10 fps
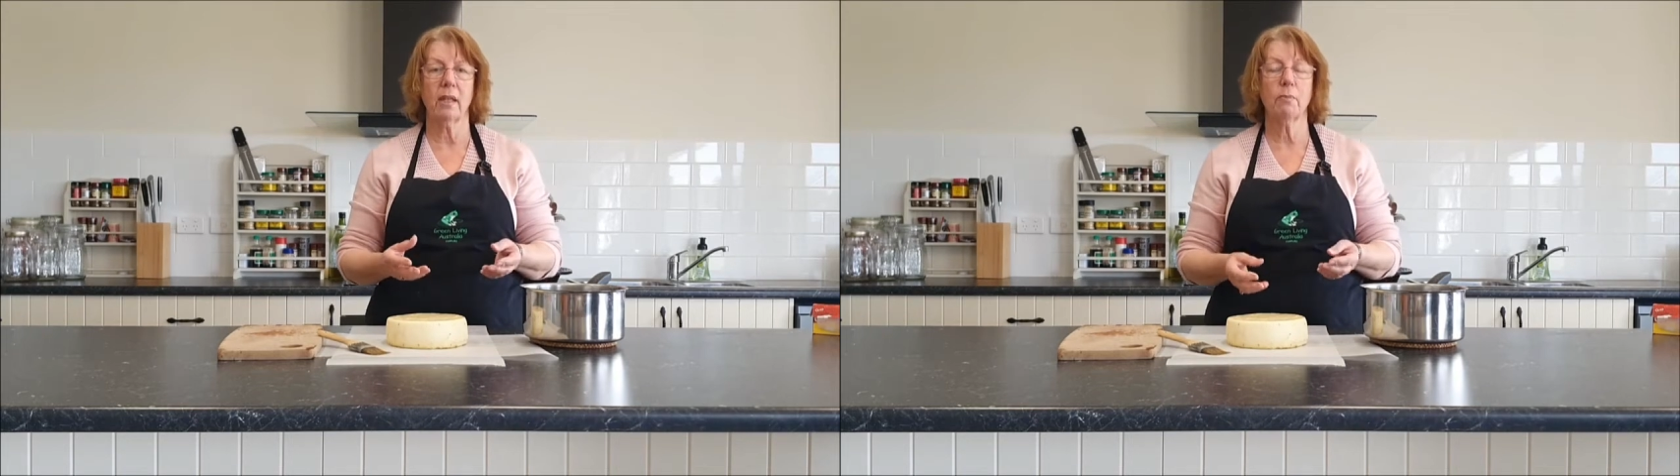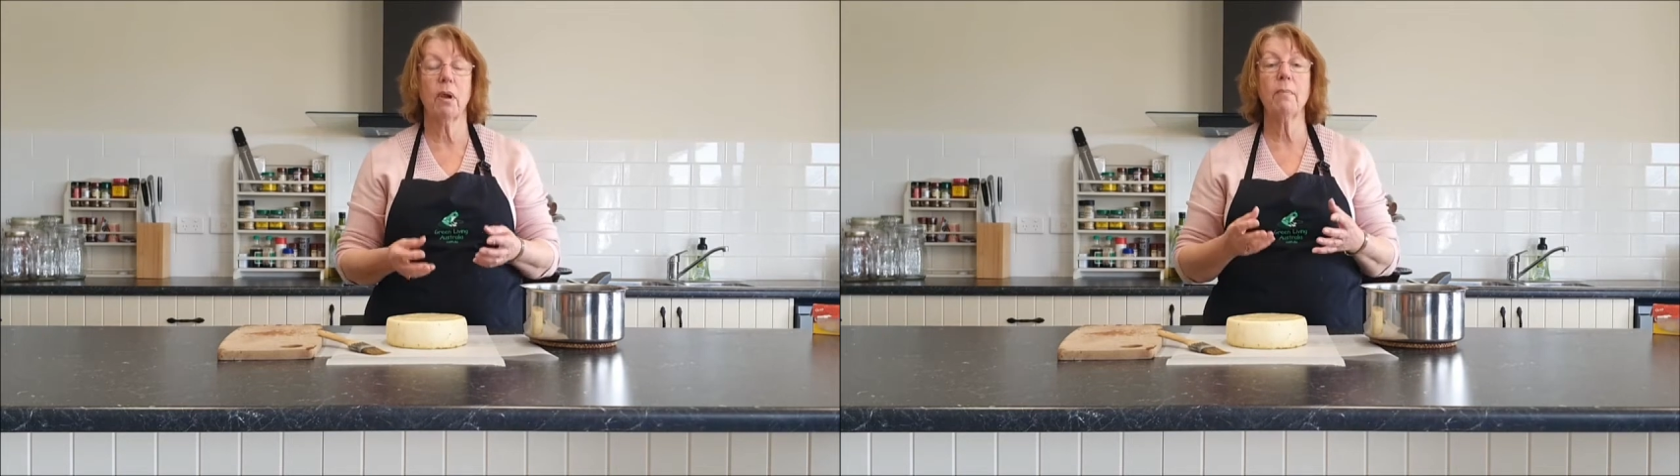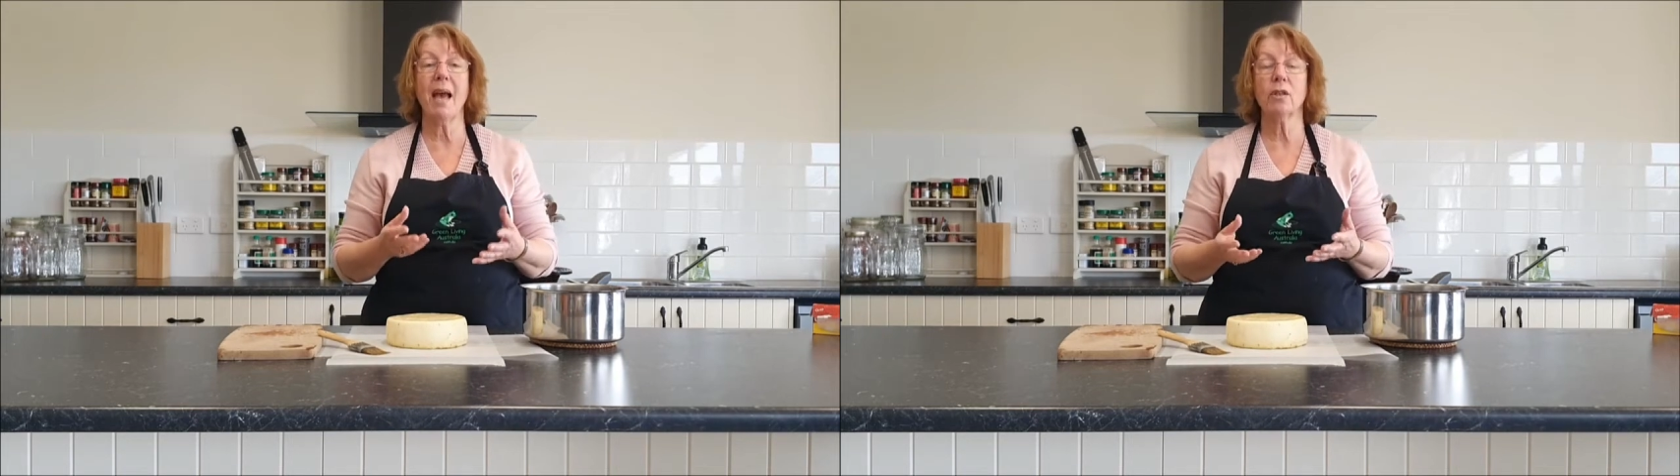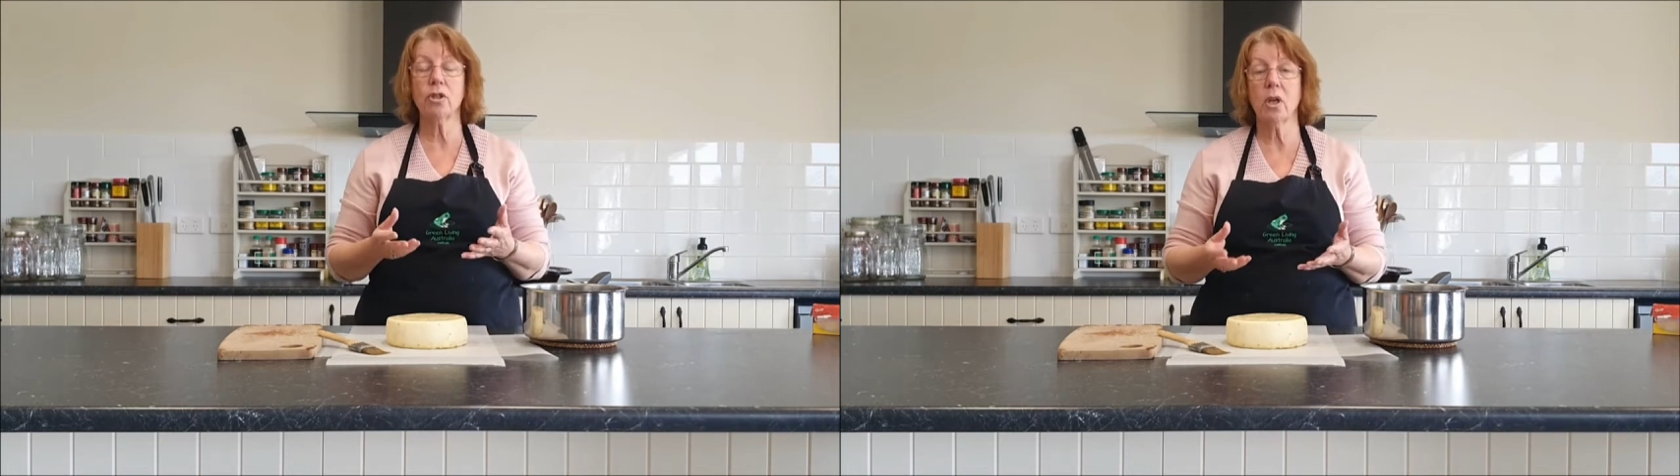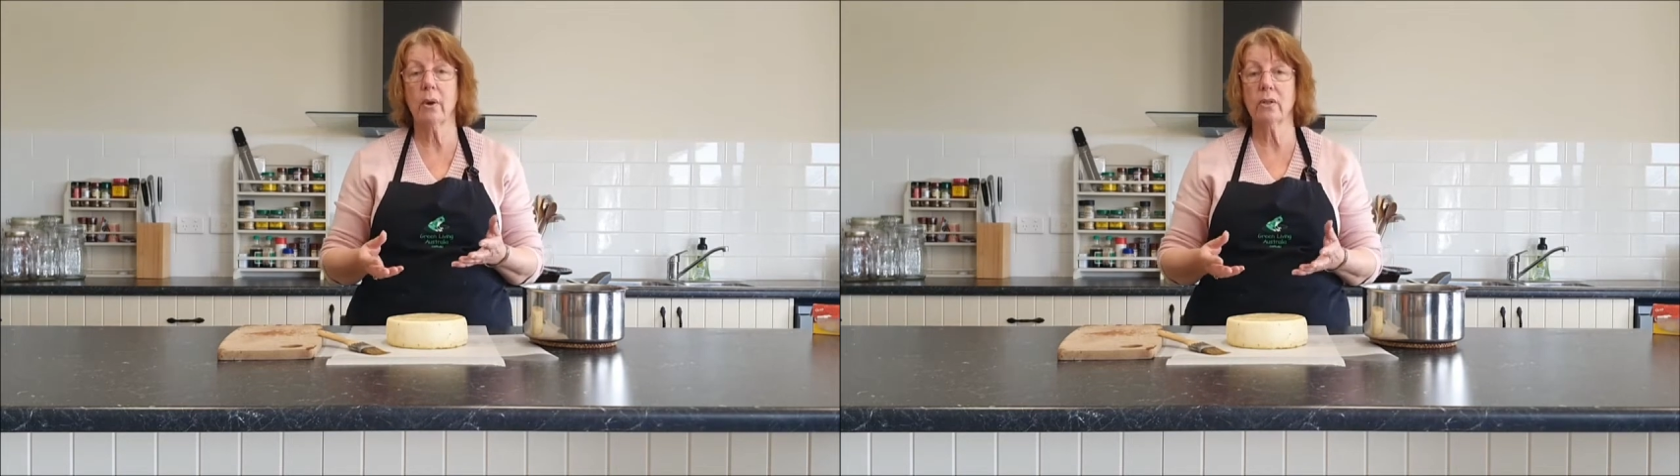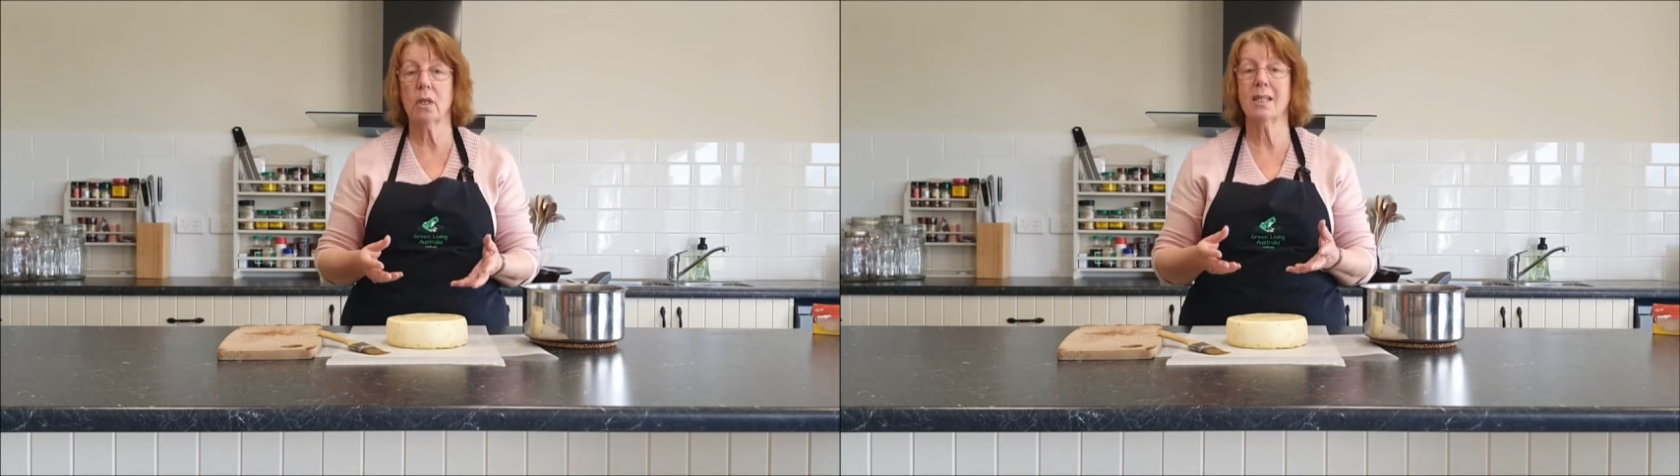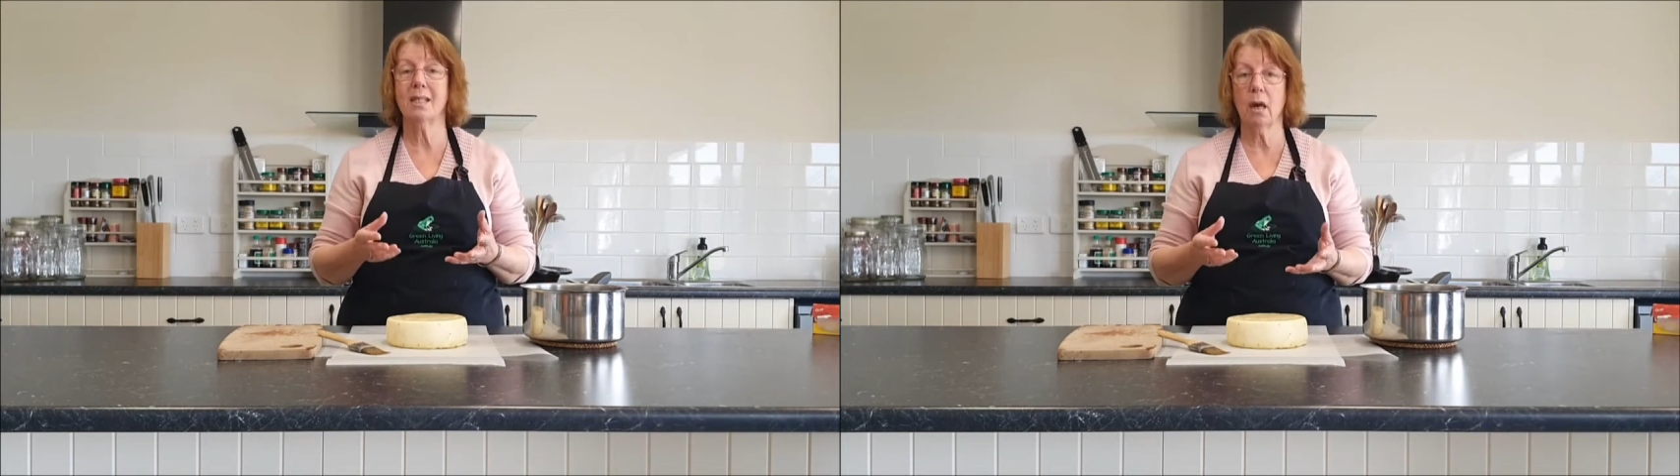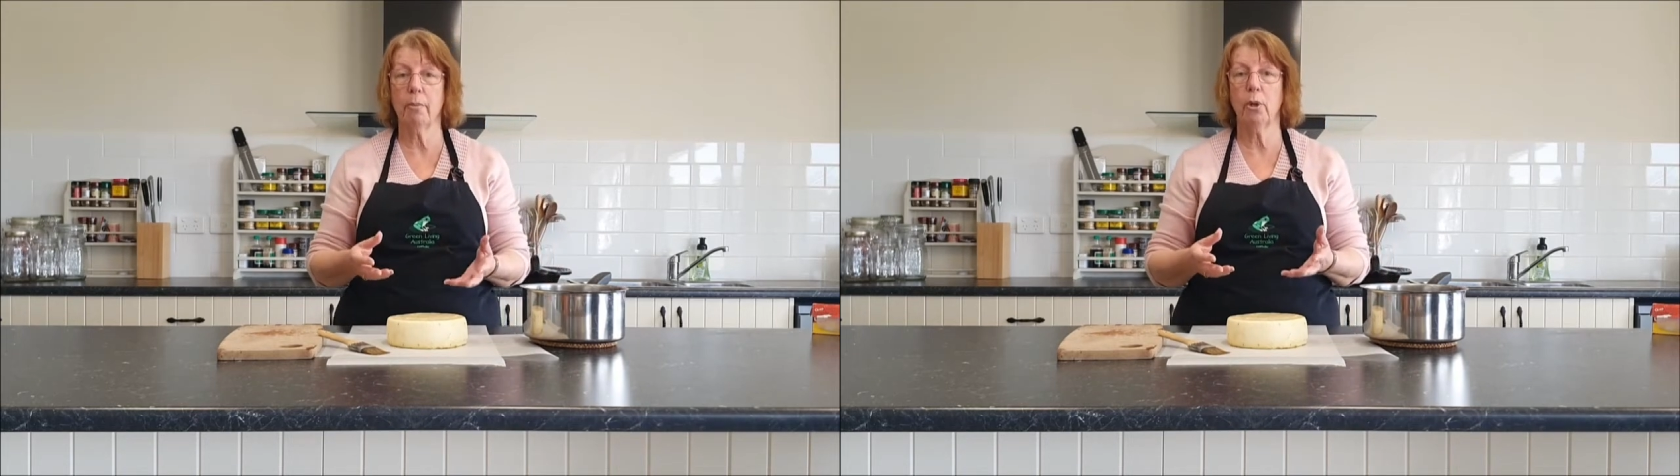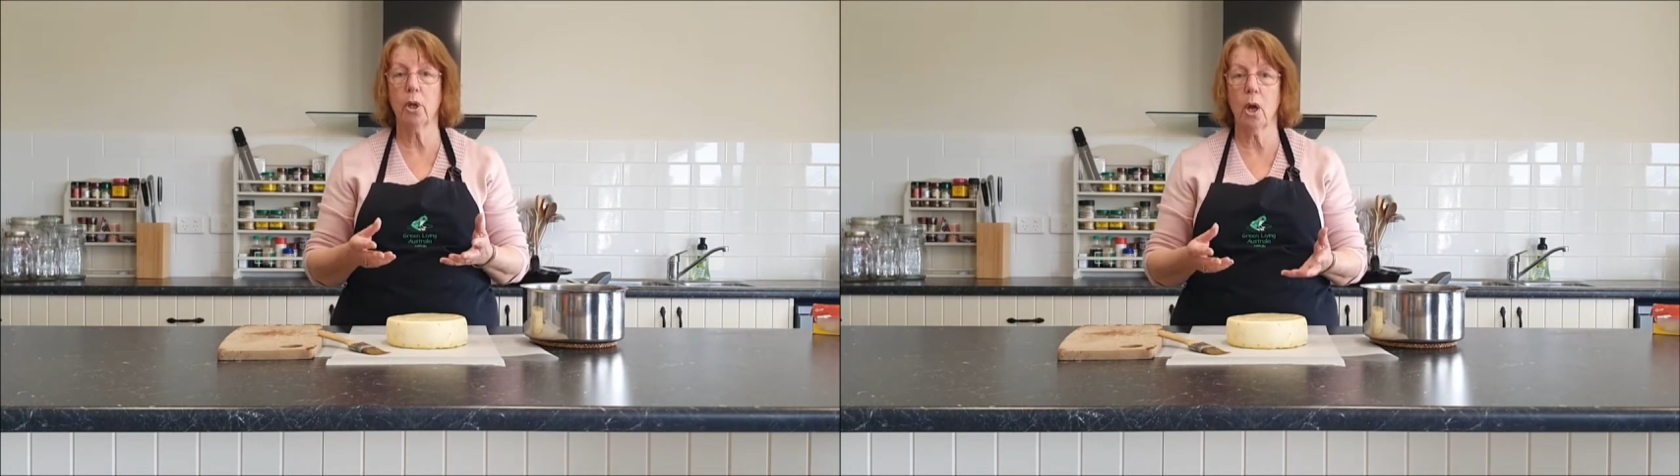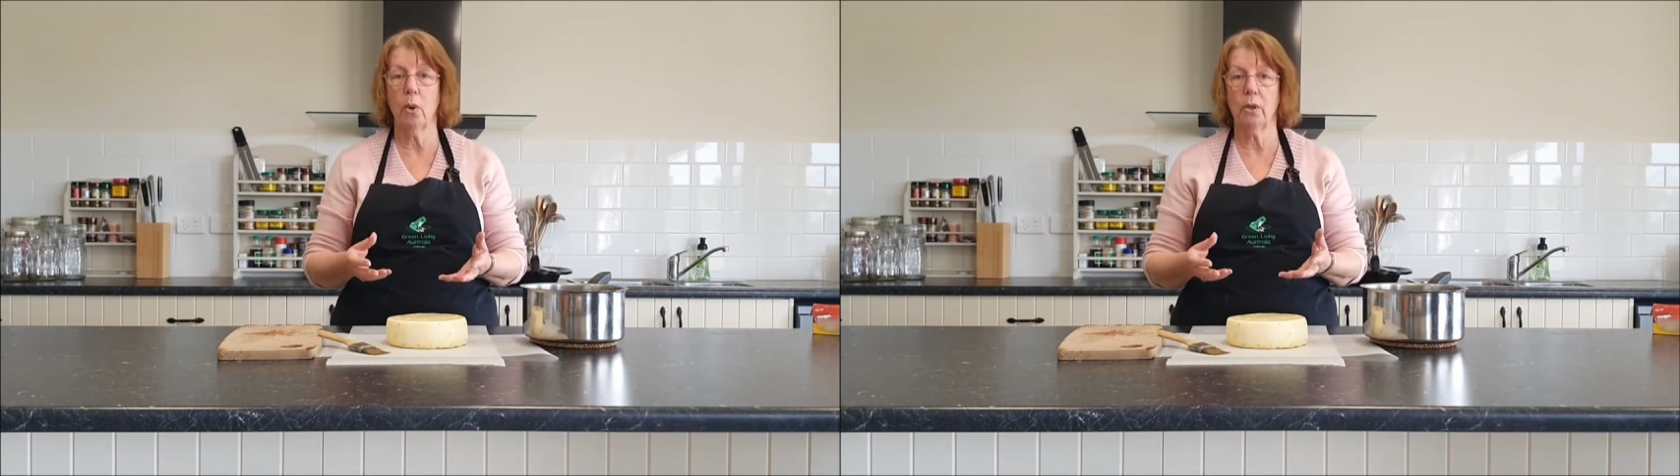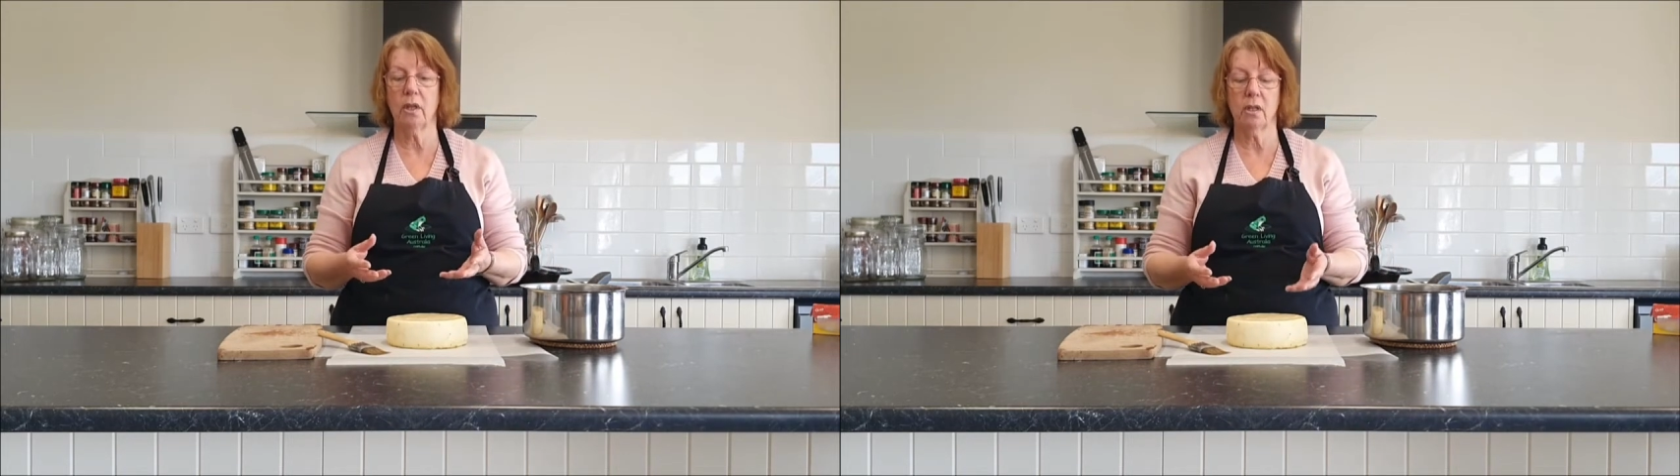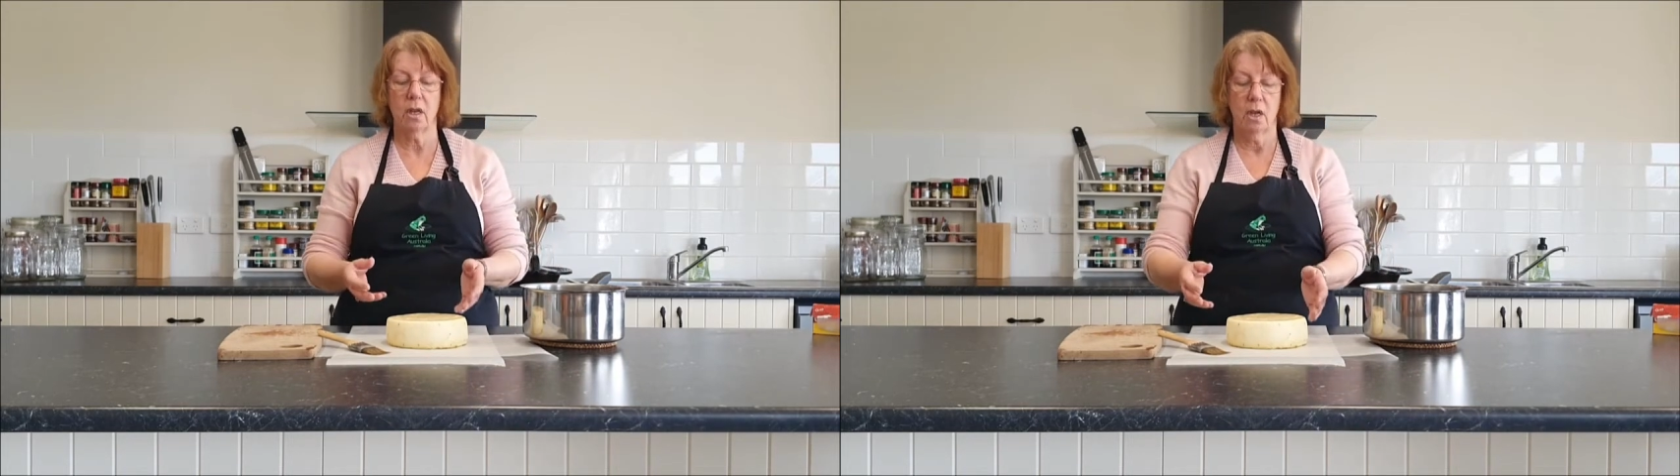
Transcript: but I'm actually going to double coat it.